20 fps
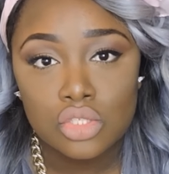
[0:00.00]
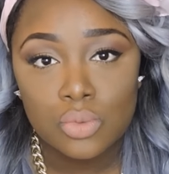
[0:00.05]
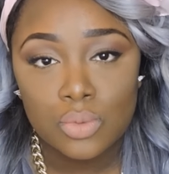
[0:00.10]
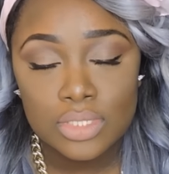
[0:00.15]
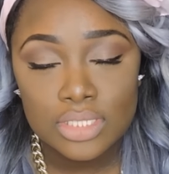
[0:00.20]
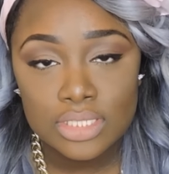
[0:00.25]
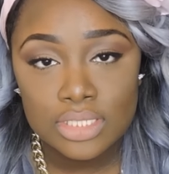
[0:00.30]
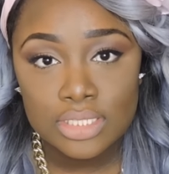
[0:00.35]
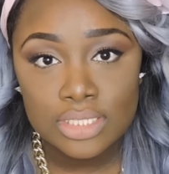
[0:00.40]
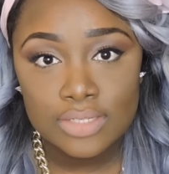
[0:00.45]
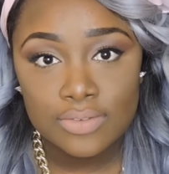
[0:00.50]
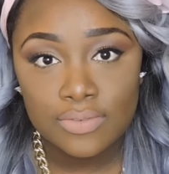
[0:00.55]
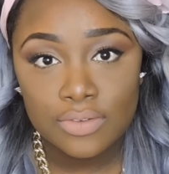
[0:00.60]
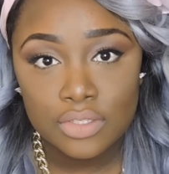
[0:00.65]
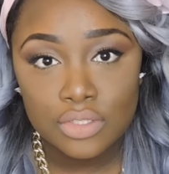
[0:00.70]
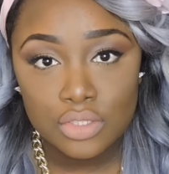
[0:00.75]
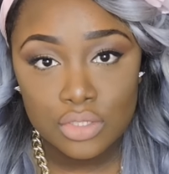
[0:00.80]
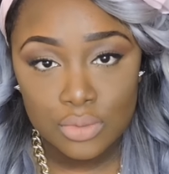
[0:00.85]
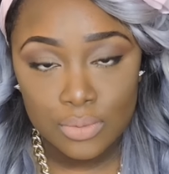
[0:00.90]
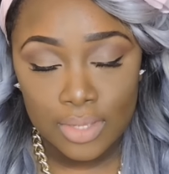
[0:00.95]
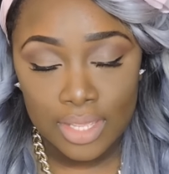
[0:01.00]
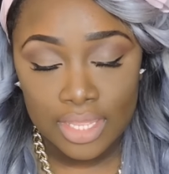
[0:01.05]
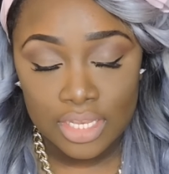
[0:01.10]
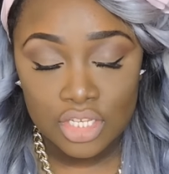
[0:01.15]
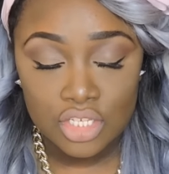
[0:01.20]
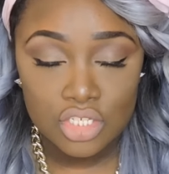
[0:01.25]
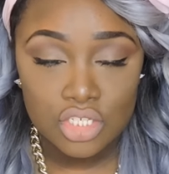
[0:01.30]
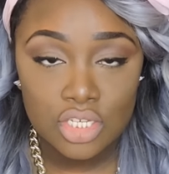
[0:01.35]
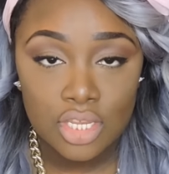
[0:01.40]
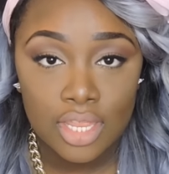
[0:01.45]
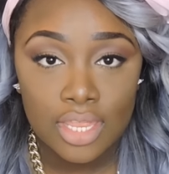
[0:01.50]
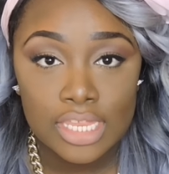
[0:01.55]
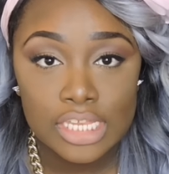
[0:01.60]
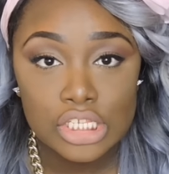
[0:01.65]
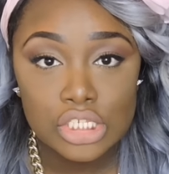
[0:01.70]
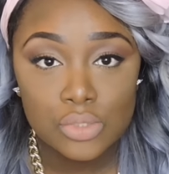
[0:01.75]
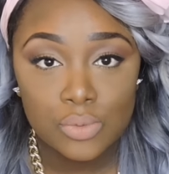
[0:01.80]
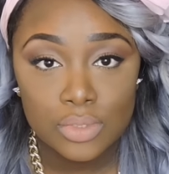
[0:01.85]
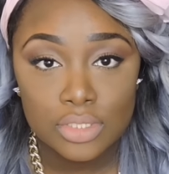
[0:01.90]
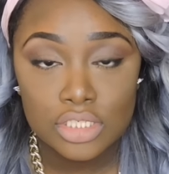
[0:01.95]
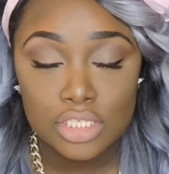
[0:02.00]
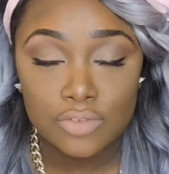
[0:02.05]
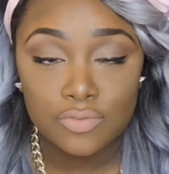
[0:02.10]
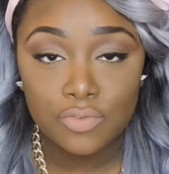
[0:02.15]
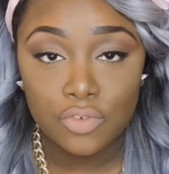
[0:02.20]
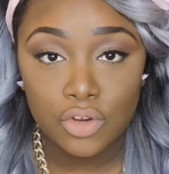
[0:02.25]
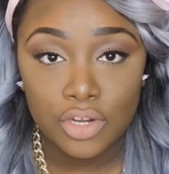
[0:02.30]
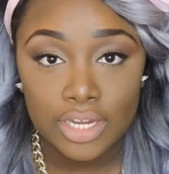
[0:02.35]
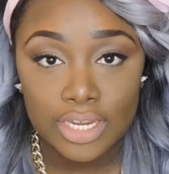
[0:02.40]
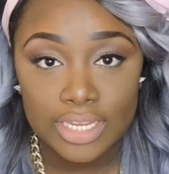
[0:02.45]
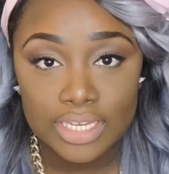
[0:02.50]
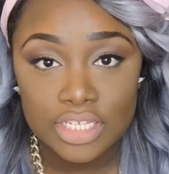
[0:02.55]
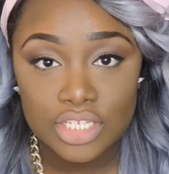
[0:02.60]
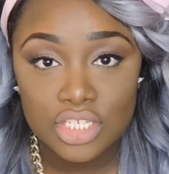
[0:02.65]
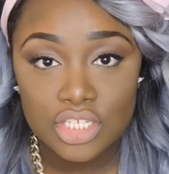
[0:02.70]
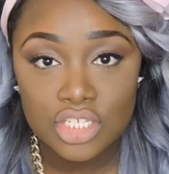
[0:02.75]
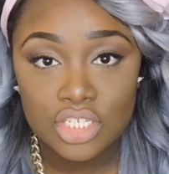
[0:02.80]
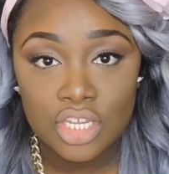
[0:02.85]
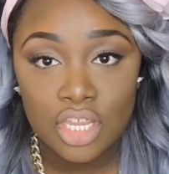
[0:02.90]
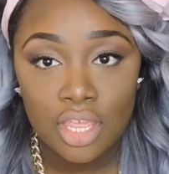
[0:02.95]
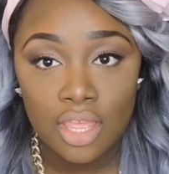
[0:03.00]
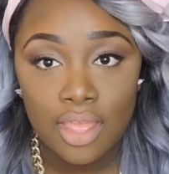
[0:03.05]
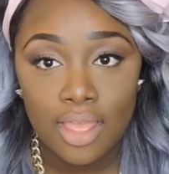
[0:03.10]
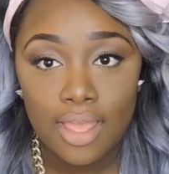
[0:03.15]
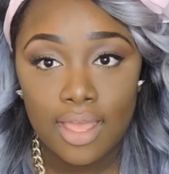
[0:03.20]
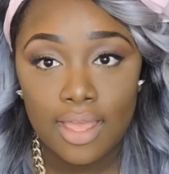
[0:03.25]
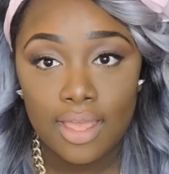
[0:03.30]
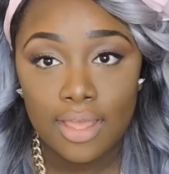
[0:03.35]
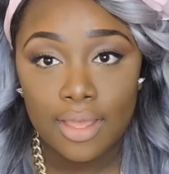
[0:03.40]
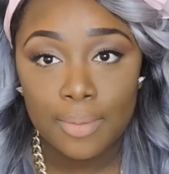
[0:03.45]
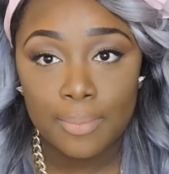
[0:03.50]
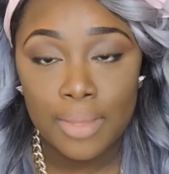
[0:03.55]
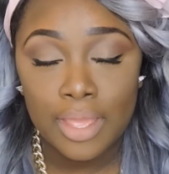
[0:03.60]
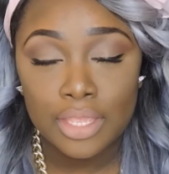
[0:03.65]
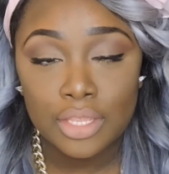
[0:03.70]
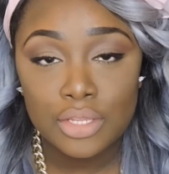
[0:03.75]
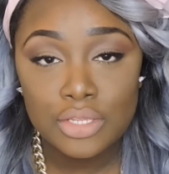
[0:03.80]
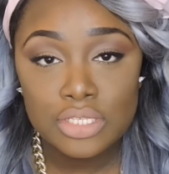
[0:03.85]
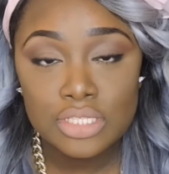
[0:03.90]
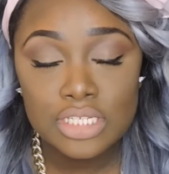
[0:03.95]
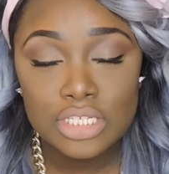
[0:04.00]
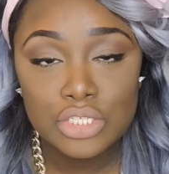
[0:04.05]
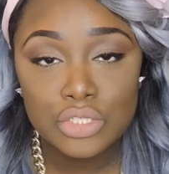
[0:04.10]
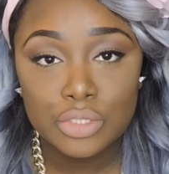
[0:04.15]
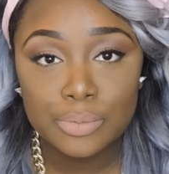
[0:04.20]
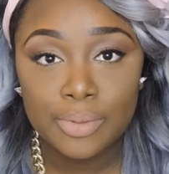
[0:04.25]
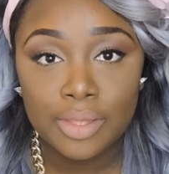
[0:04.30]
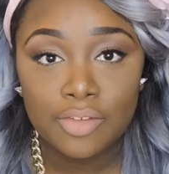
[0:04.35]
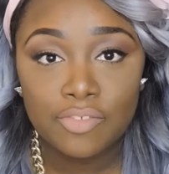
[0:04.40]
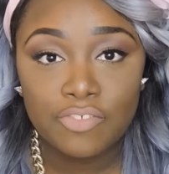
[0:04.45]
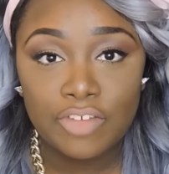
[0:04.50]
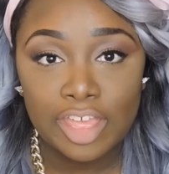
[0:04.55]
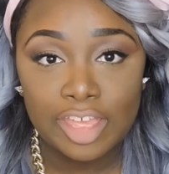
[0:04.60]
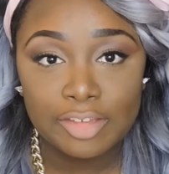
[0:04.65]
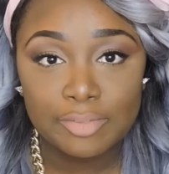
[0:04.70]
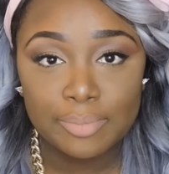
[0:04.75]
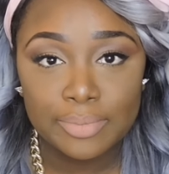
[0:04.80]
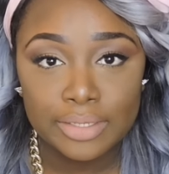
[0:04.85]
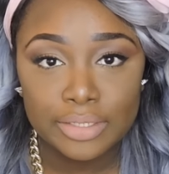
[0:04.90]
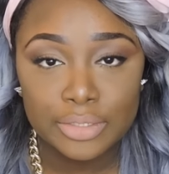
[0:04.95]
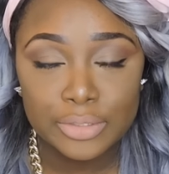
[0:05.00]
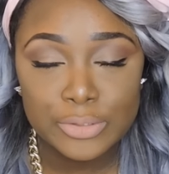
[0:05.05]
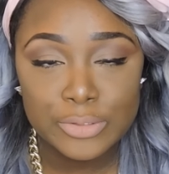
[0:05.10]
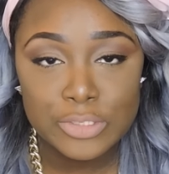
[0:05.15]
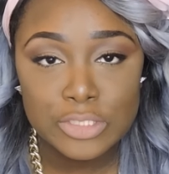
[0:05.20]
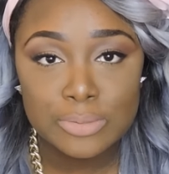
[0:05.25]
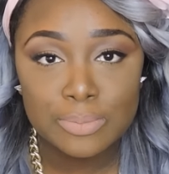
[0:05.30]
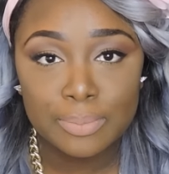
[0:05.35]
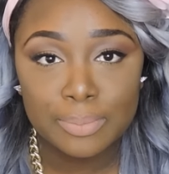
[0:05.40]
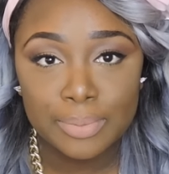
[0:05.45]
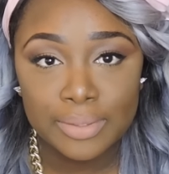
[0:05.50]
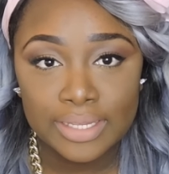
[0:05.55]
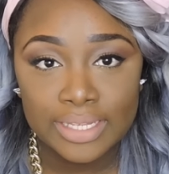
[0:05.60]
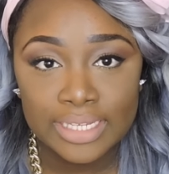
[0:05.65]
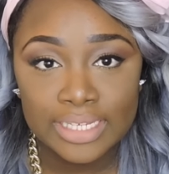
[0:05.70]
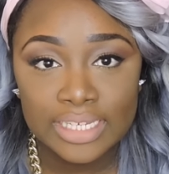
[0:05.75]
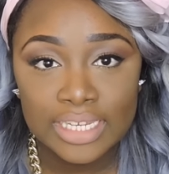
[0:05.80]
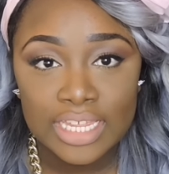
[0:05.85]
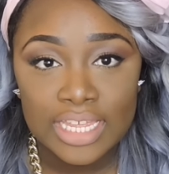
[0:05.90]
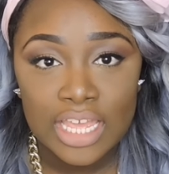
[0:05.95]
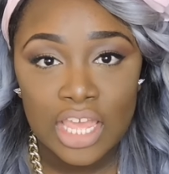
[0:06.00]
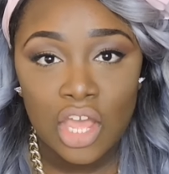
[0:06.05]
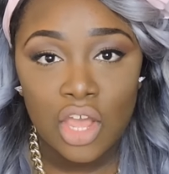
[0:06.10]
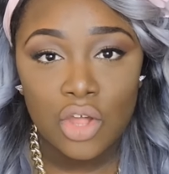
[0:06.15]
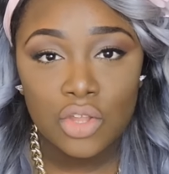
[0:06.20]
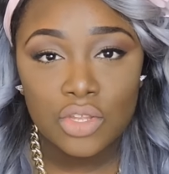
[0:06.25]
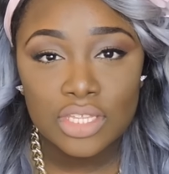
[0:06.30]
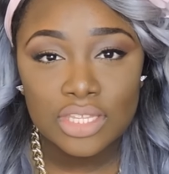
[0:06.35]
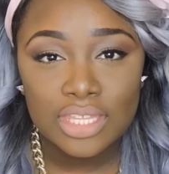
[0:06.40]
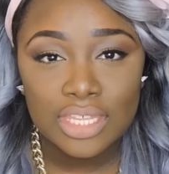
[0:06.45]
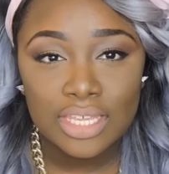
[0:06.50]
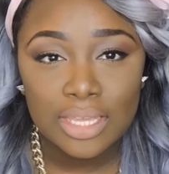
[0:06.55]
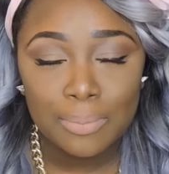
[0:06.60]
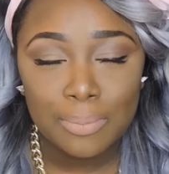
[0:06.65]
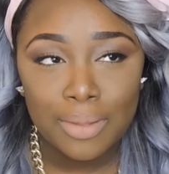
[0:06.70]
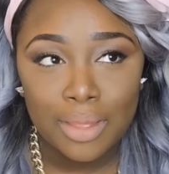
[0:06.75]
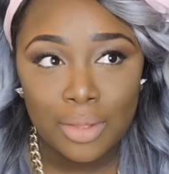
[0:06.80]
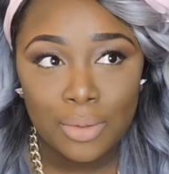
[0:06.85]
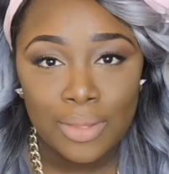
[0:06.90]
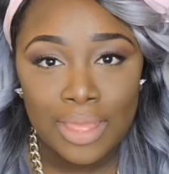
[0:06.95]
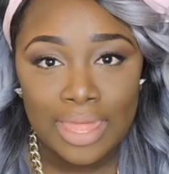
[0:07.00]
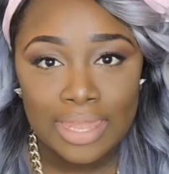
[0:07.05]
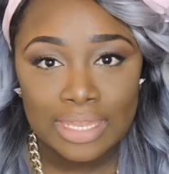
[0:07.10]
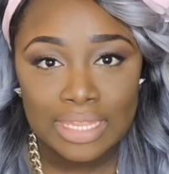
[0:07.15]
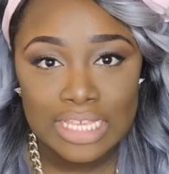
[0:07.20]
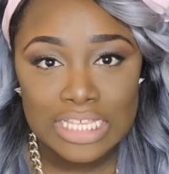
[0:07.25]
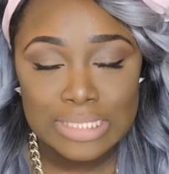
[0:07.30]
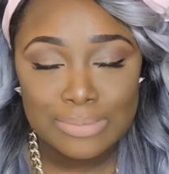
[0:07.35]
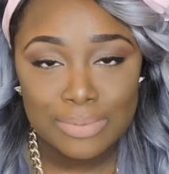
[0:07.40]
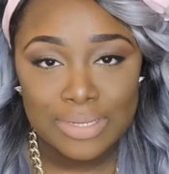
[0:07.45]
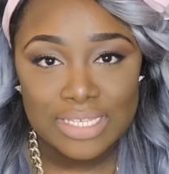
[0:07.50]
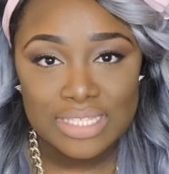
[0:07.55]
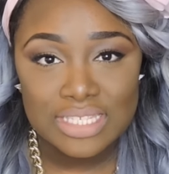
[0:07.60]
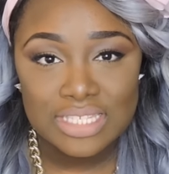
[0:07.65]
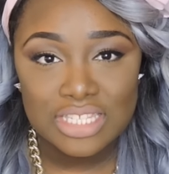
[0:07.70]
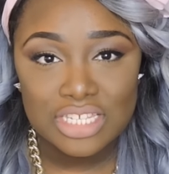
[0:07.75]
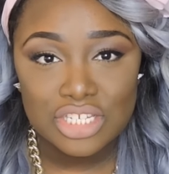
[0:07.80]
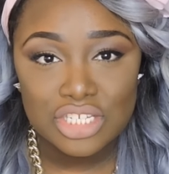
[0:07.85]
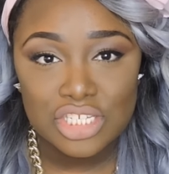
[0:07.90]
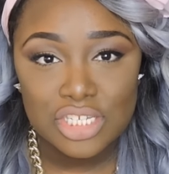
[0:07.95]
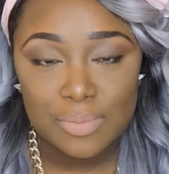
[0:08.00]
twenty-two inch, and twenty-four inch. Um, I usually do about five bundles, but only thing about AliExpress is their